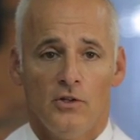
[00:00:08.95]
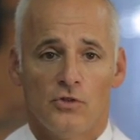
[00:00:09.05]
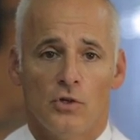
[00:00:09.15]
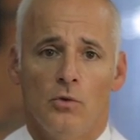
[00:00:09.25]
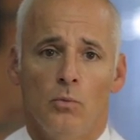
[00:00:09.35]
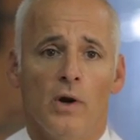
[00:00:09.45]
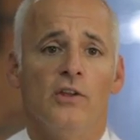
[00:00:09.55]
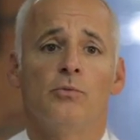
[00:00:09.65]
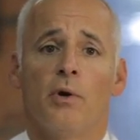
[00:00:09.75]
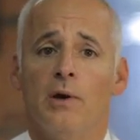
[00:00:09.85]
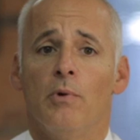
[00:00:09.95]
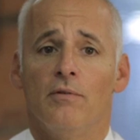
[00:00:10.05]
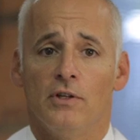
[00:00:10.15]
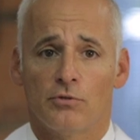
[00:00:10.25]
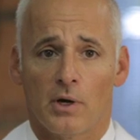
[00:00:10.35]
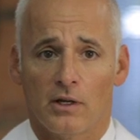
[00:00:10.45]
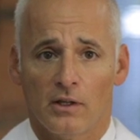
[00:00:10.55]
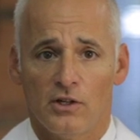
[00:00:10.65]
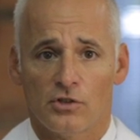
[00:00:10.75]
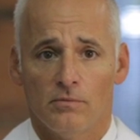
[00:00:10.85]
So what is brainwave
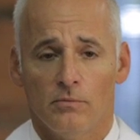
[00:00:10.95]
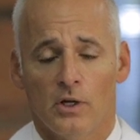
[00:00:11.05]
dysregulation?